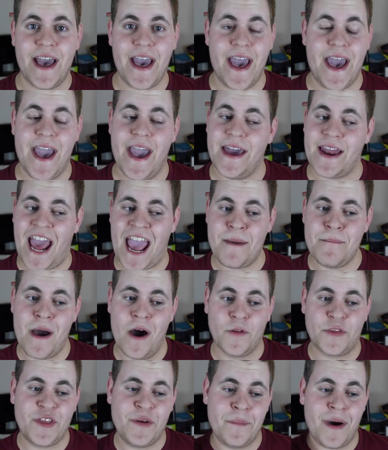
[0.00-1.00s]
and I
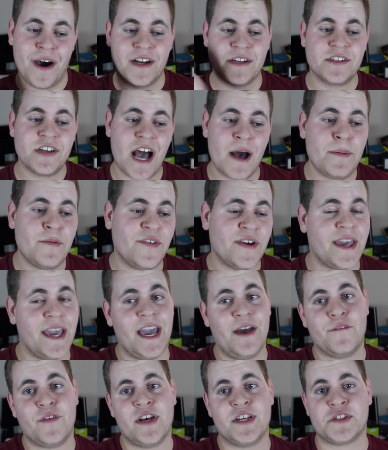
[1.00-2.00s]
melt them on top of a
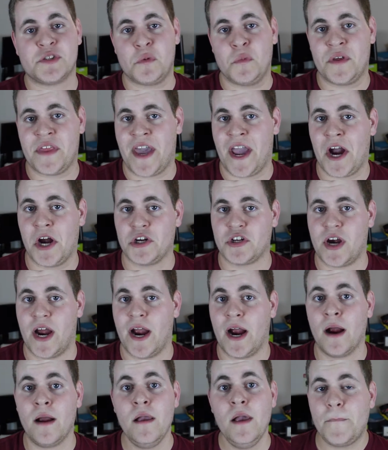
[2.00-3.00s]
canvas with a
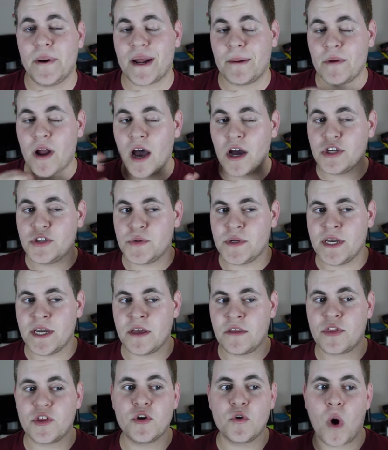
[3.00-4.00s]
hairdryer. But I'm not
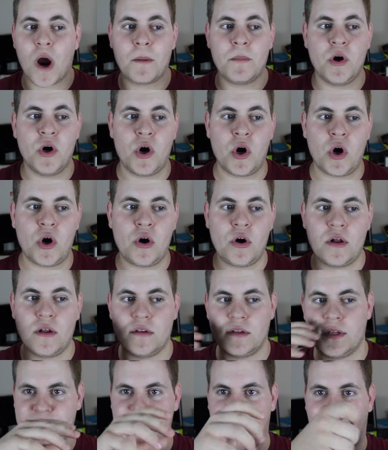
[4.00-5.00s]
doing the normal,
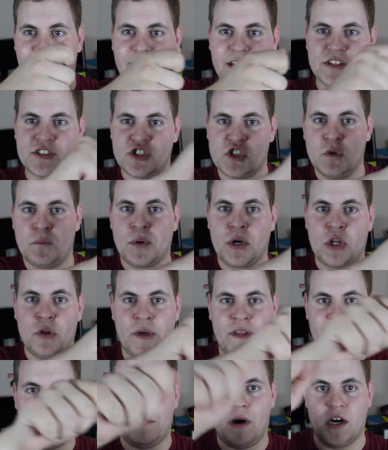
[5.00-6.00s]
like, super
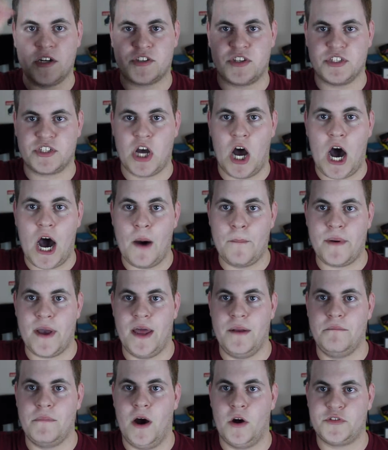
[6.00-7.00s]
gluing them onto the top
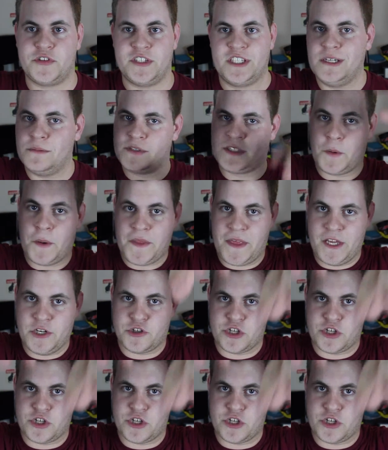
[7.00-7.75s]
and melting them so they